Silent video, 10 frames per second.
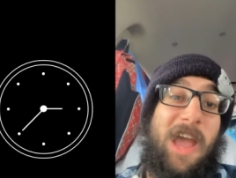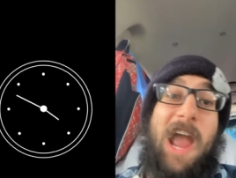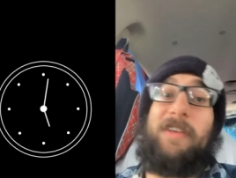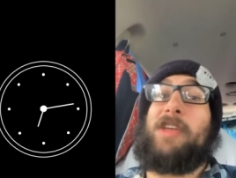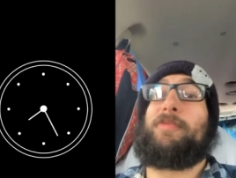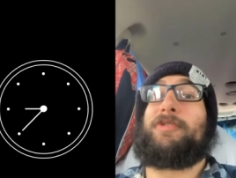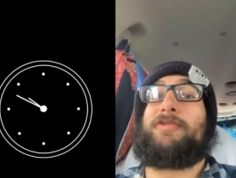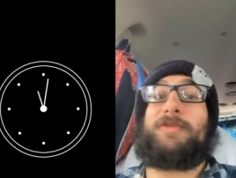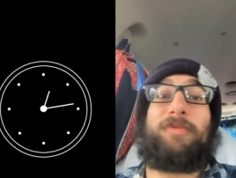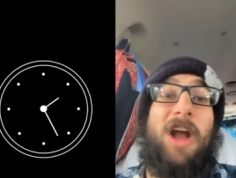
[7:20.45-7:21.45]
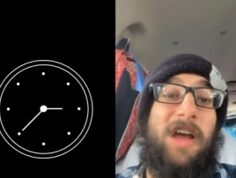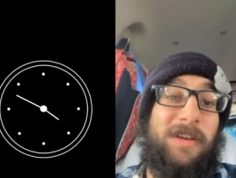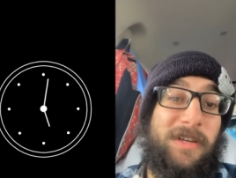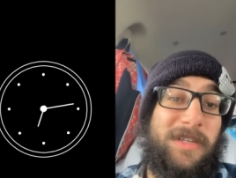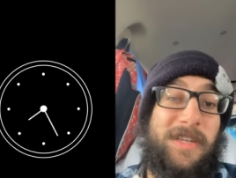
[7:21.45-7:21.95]
how they produce
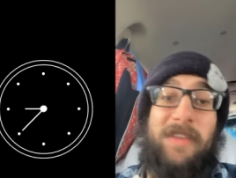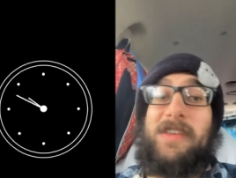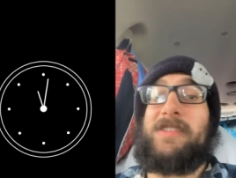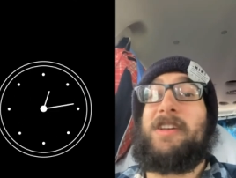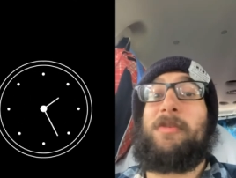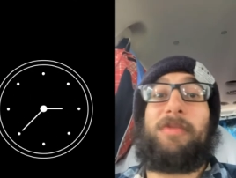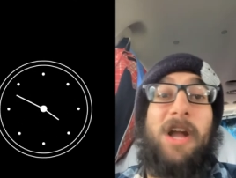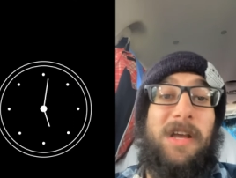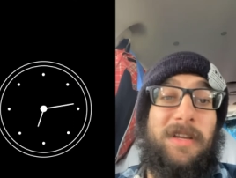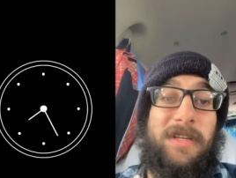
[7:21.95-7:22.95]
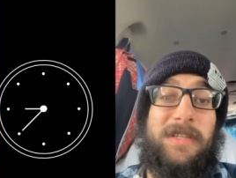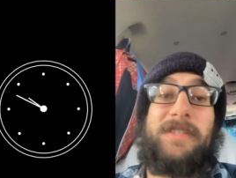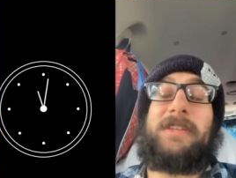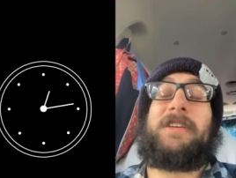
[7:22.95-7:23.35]
products, how they sell products,